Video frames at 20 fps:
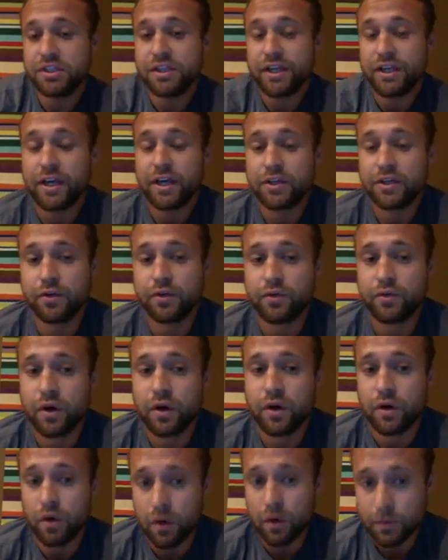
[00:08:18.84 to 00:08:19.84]
kicks or the
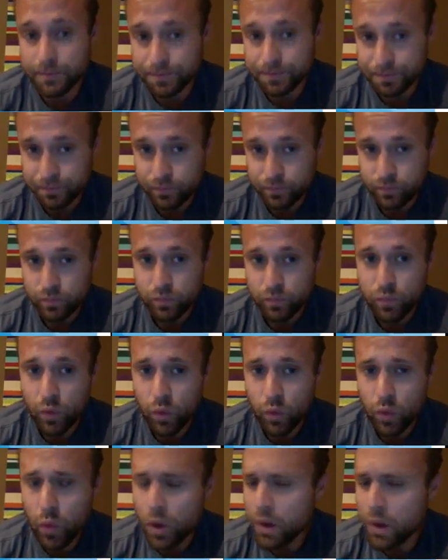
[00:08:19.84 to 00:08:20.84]
front crawl,
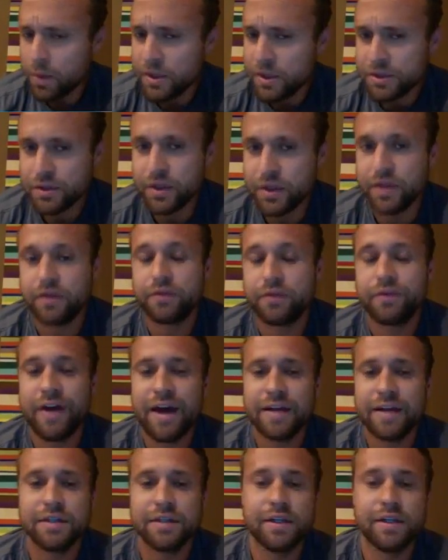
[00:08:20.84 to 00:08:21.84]
we want to make sure that they're
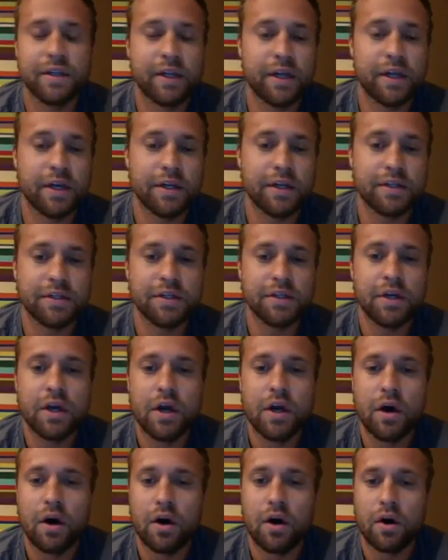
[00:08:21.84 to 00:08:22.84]
fast and the kicks
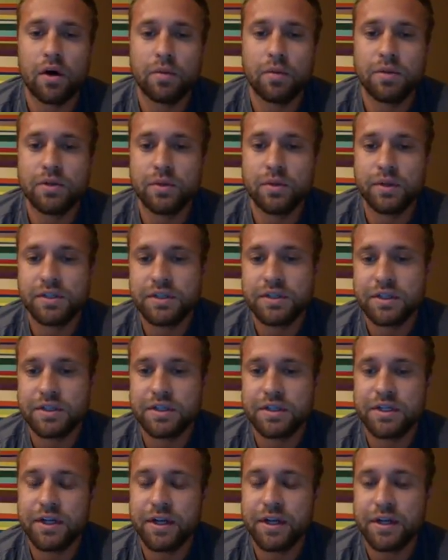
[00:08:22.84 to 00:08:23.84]
are between 6
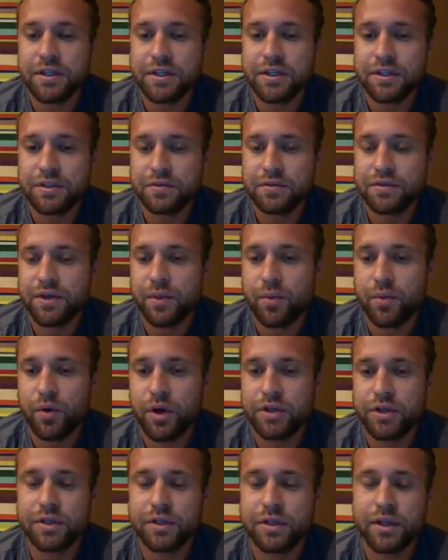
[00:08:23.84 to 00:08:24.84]
to 10 inches of
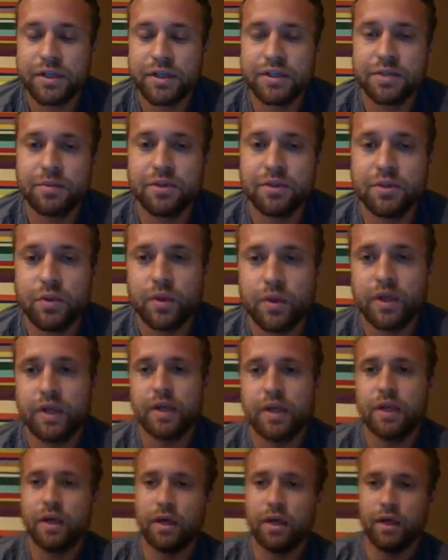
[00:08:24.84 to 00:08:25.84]
separation. That's in
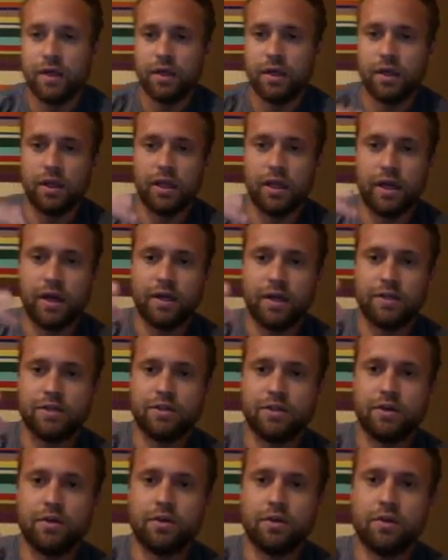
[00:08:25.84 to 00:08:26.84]
between the legs.
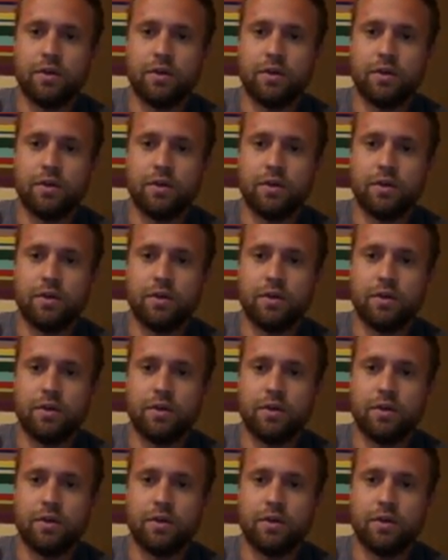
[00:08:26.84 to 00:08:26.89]
So